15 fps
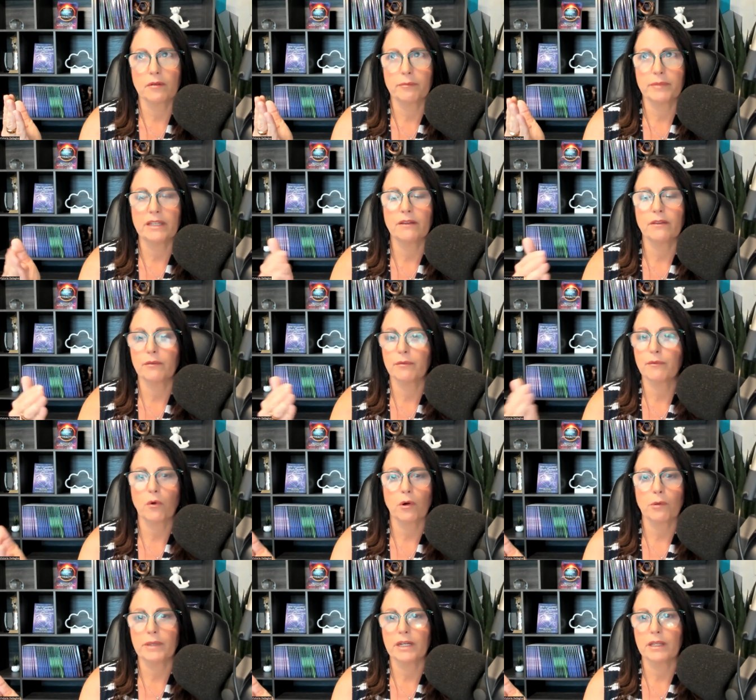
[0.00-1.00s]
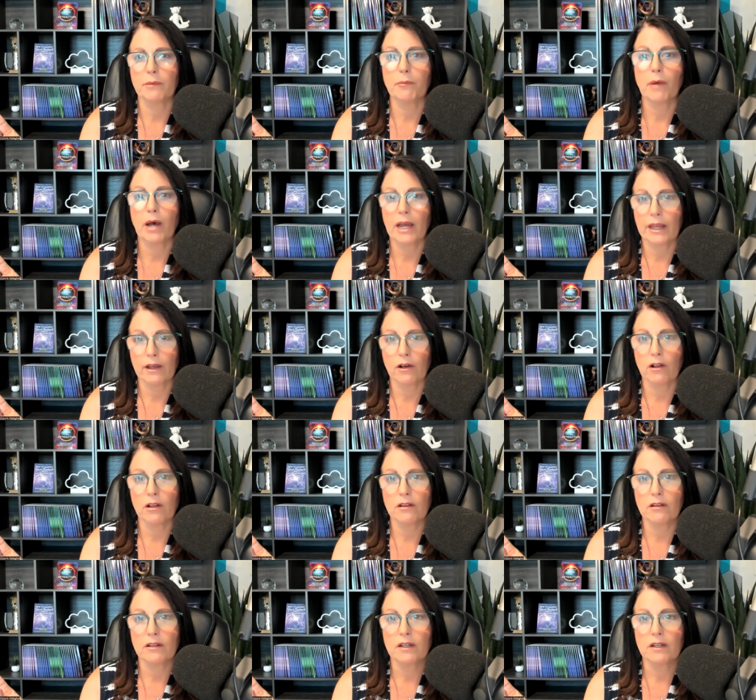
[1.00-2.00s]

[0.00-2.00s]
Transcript: beat the four minute mile.